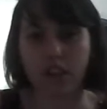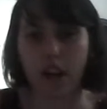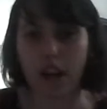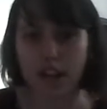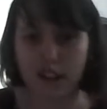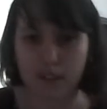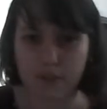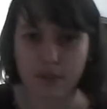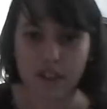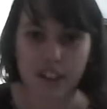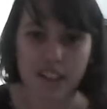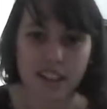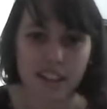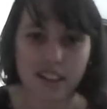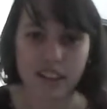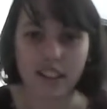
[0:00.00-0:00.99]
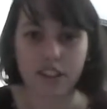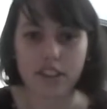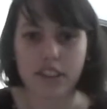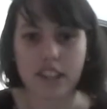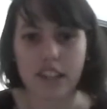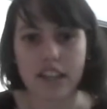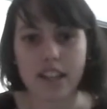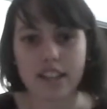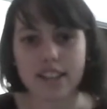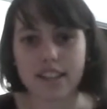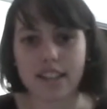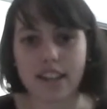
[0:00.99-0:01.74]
lot of little things